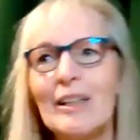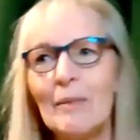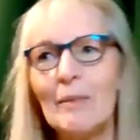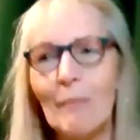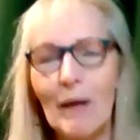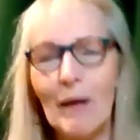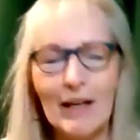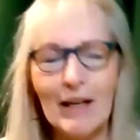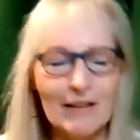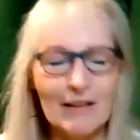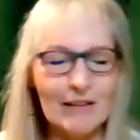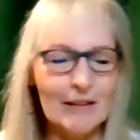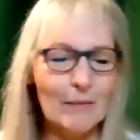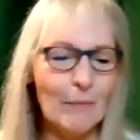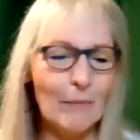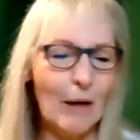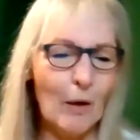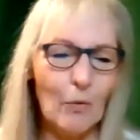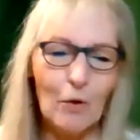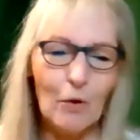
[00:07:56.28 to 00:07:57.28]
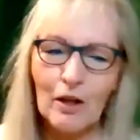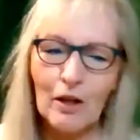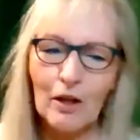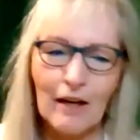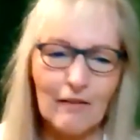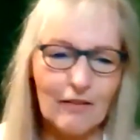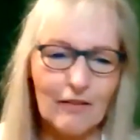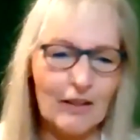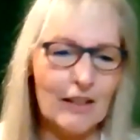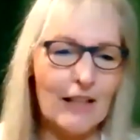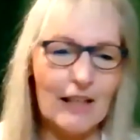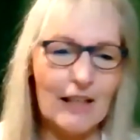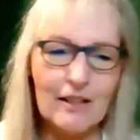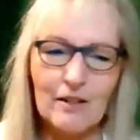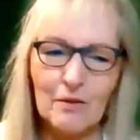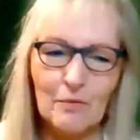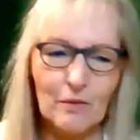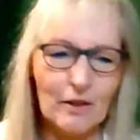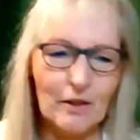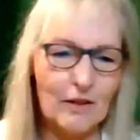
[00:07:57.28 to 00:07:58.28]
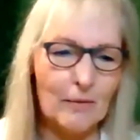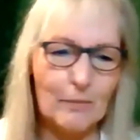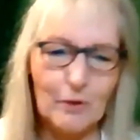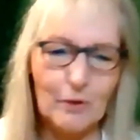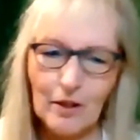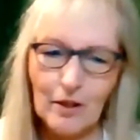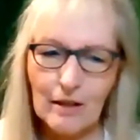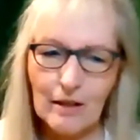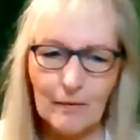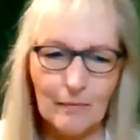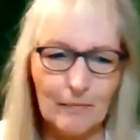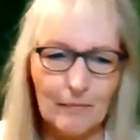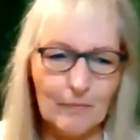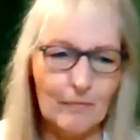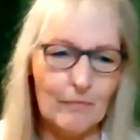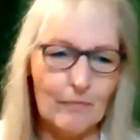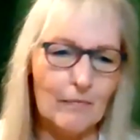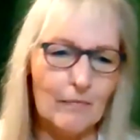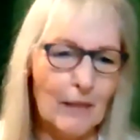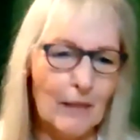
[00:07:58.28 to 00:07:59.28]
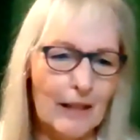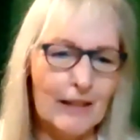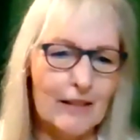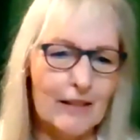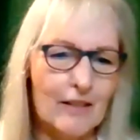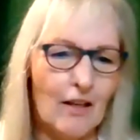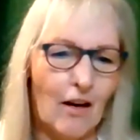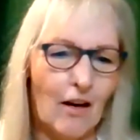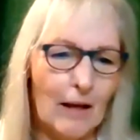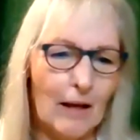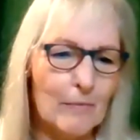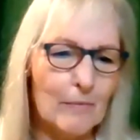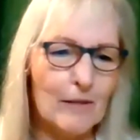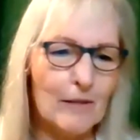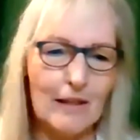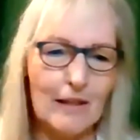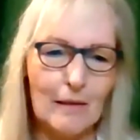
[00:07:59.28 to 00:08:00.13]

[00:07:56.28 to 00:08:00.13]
in my work, I've connected with the Buddha many times,